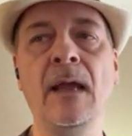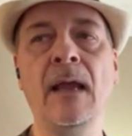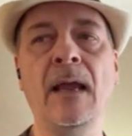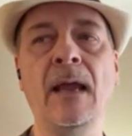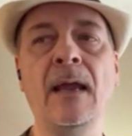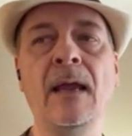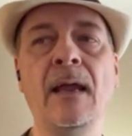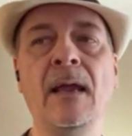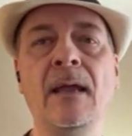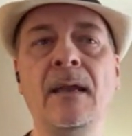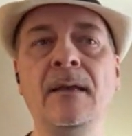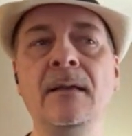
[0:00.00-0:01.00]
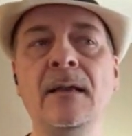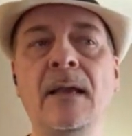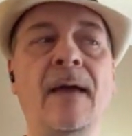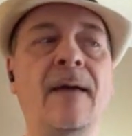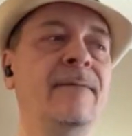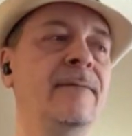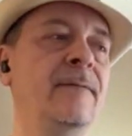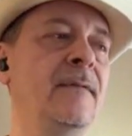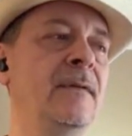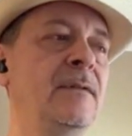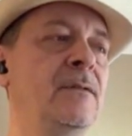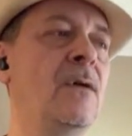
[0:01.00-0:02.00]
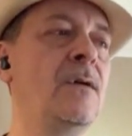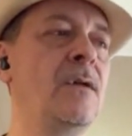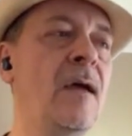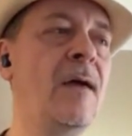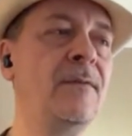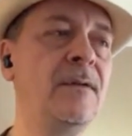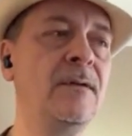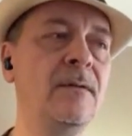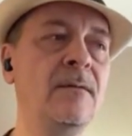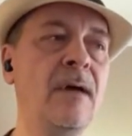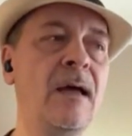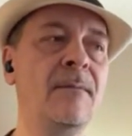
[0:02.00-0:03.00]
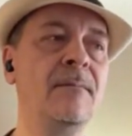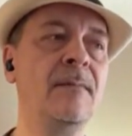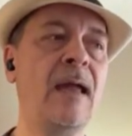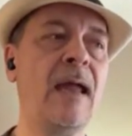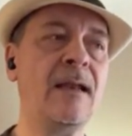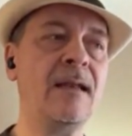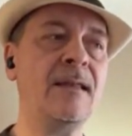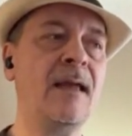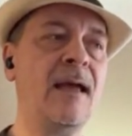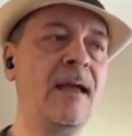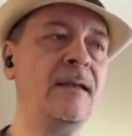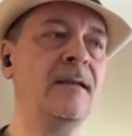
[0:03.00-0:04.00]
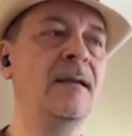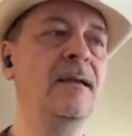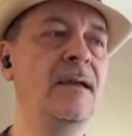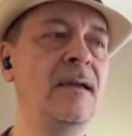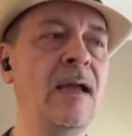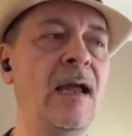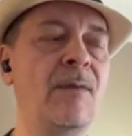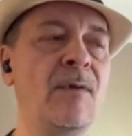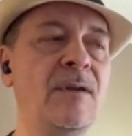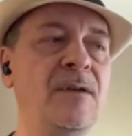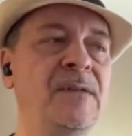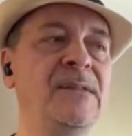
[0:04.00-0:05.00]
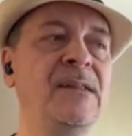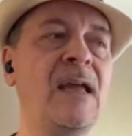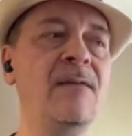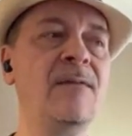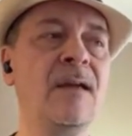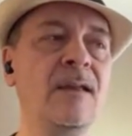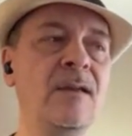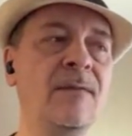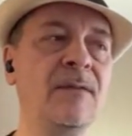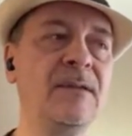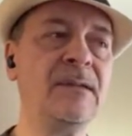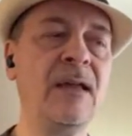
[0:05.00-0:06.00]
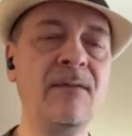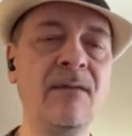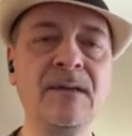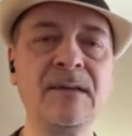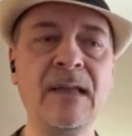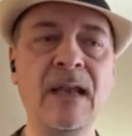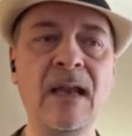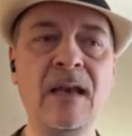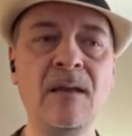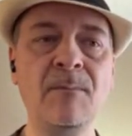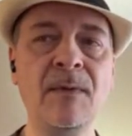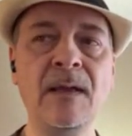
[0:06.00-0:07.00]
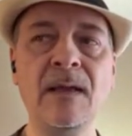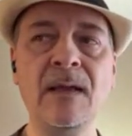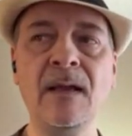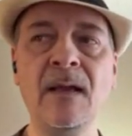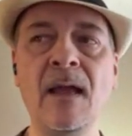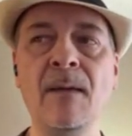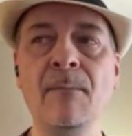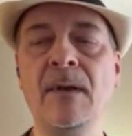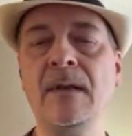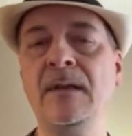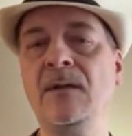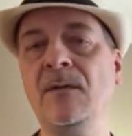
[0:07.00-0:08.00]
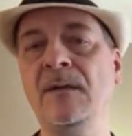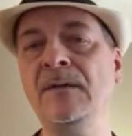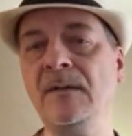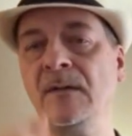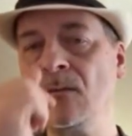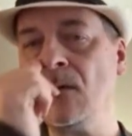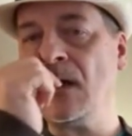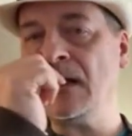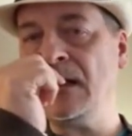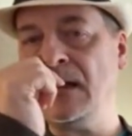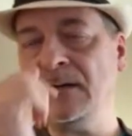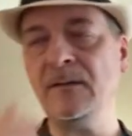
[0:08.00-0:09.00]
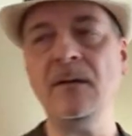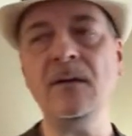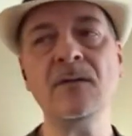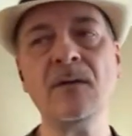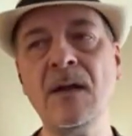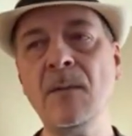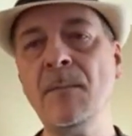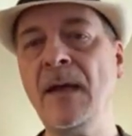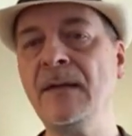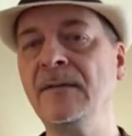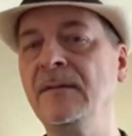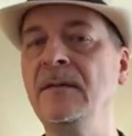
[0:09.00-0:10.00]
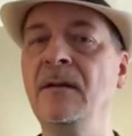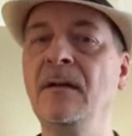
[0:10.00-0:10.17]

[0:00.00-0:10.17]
And yeah, so you have to edit that. And when you save it, you have to save it as 1080p, but it decreases the quality. So you try your best.